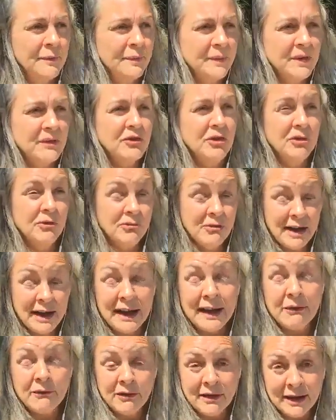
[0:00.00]
if you
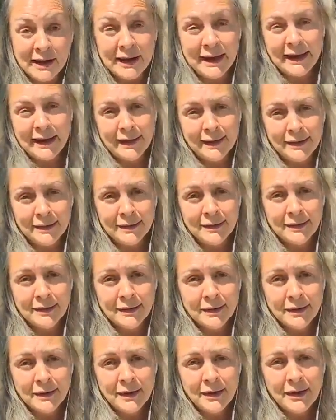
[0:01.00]
really, really
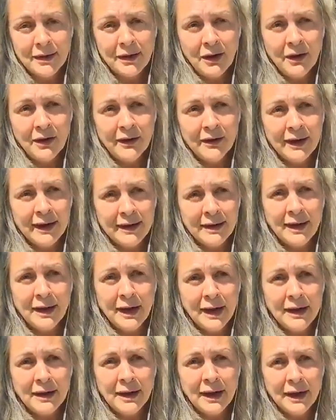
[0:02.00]
are
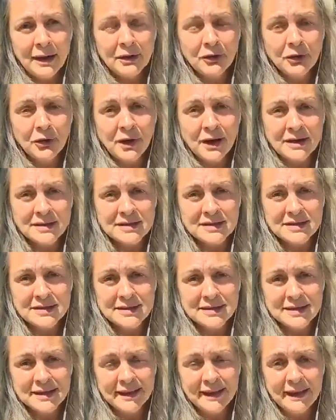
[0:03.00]
in
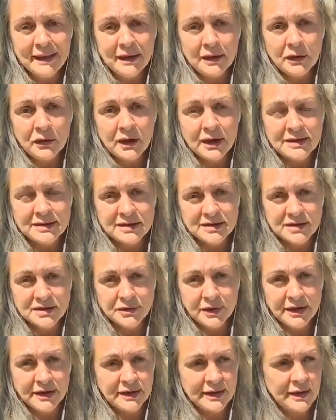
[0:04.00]
crisis, a healing crisis
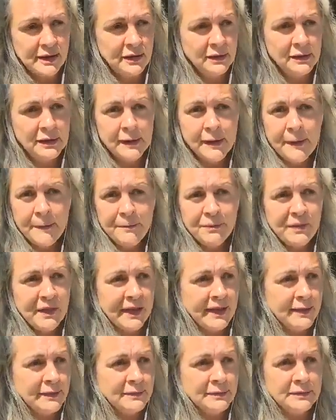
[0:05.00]
right now,
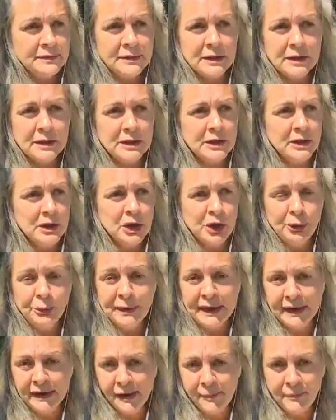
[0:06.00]
then lube
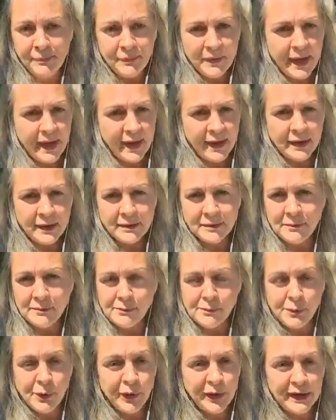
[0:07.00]
it up and
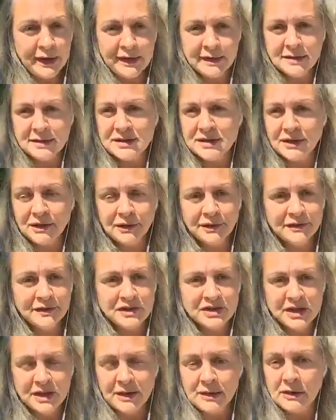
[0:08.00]
put it into your
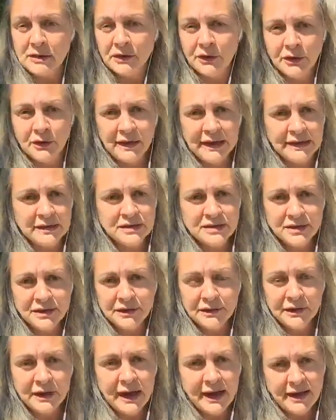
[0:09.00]
vagina or into
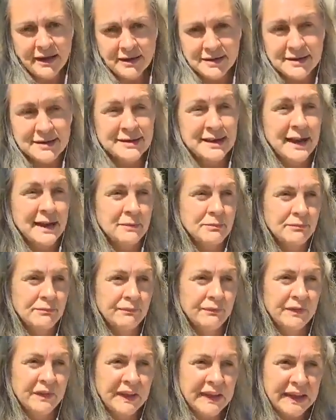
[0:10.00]
your anus, and
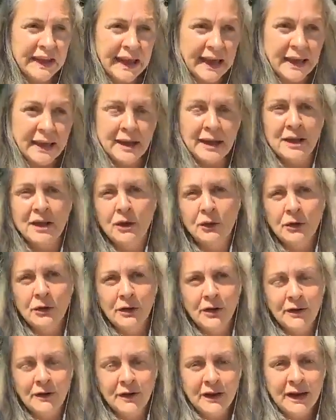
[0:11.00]
get your
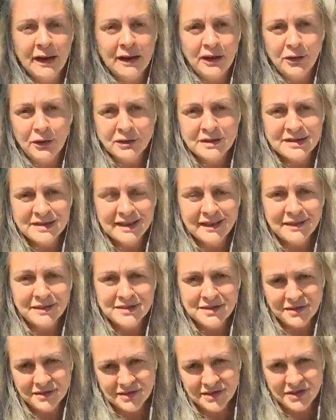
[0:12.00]
cells
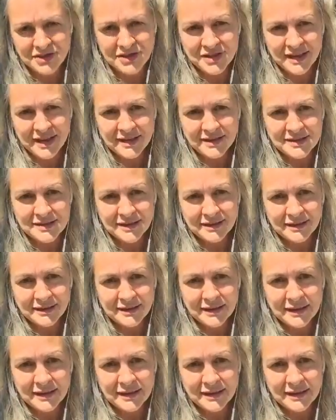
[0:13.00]
oxygenated.